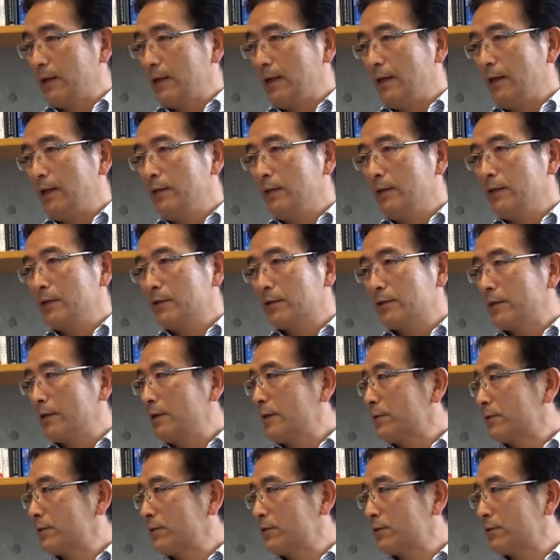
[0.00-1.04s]
any
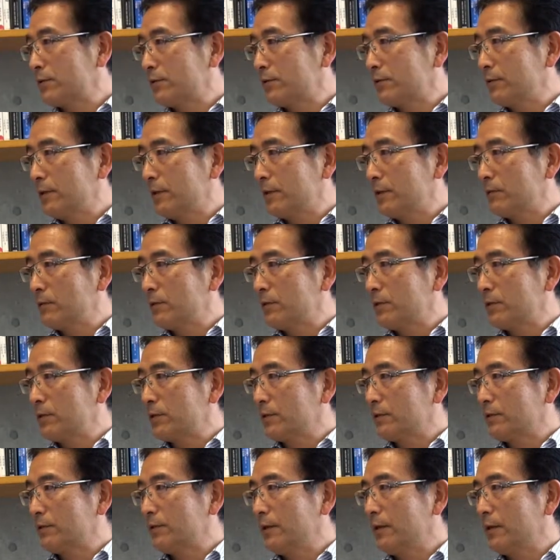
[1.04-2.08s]
international student wishing
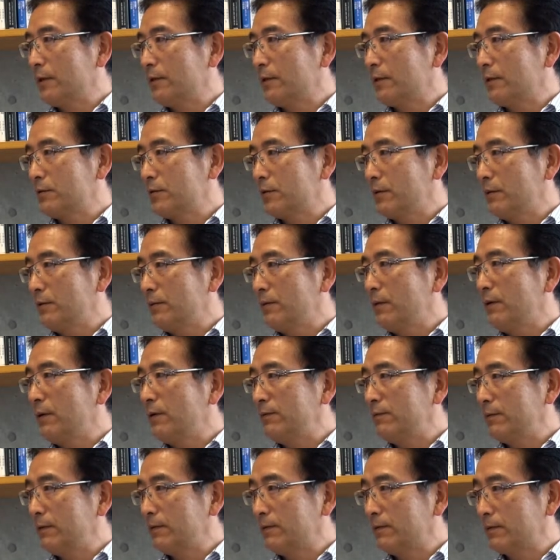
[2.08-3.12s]
to get a job
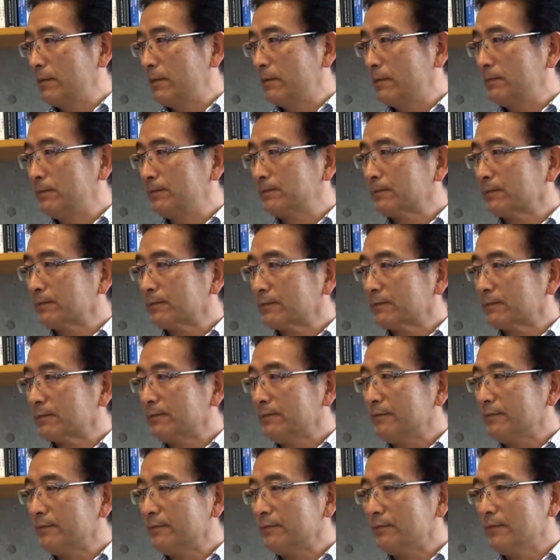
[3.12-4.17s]
offer from
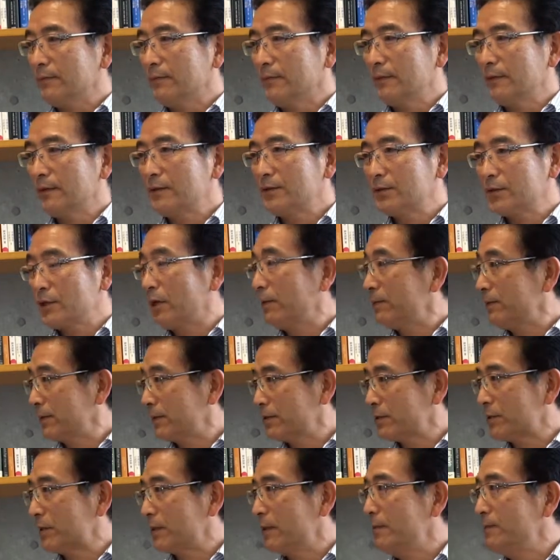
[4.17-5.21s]

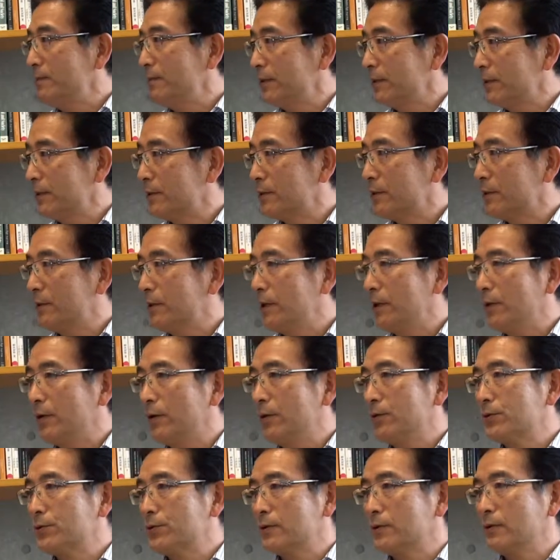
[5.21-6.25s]
Japanese companies, they
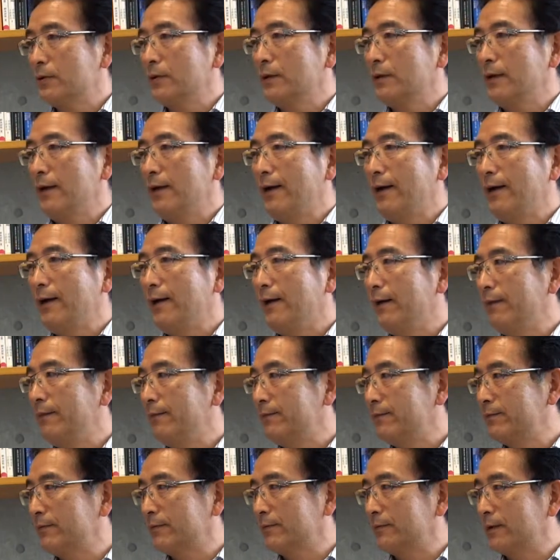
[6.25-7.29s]
also have
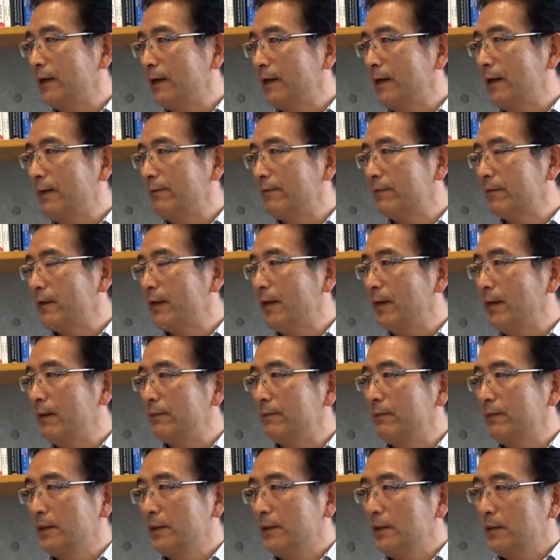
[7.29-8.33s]
to have
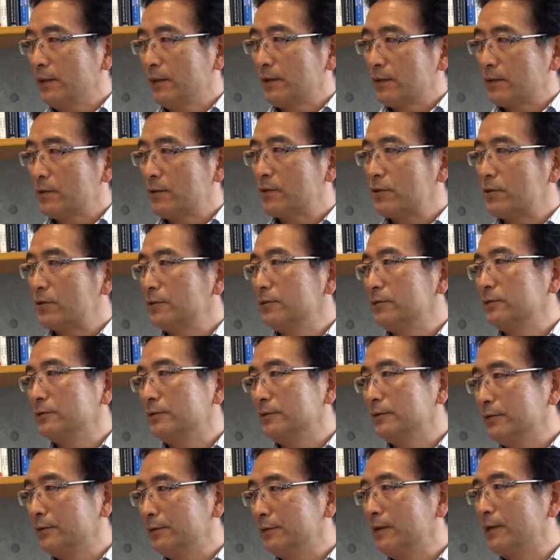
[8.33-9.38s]
two,
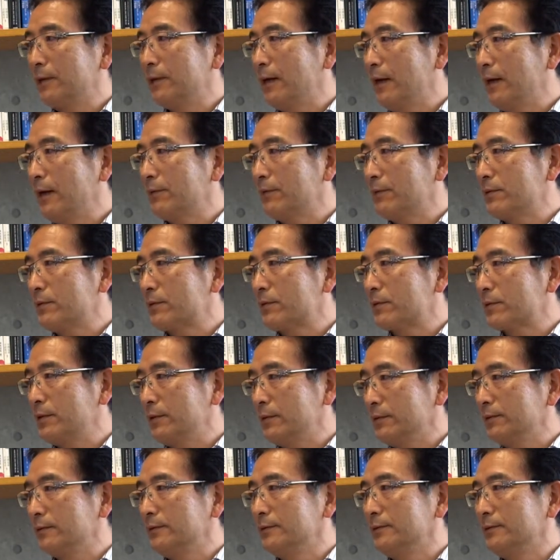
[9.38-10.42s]
you know, language
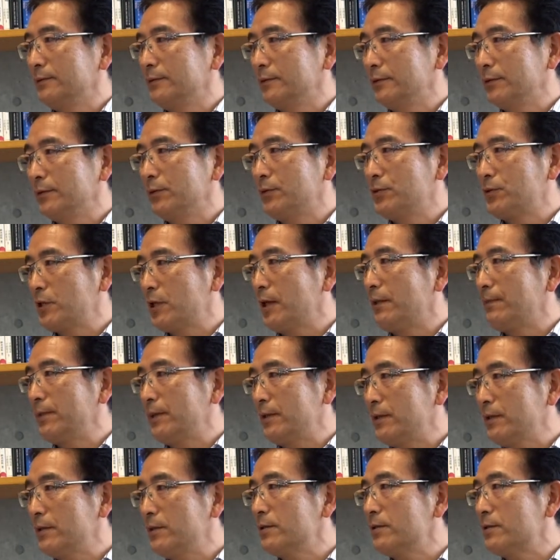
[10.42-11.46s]
skills, you know,
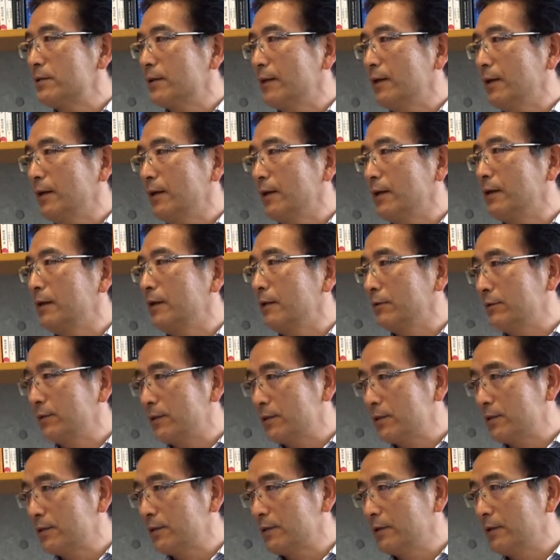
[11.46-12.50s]
Japanese and English.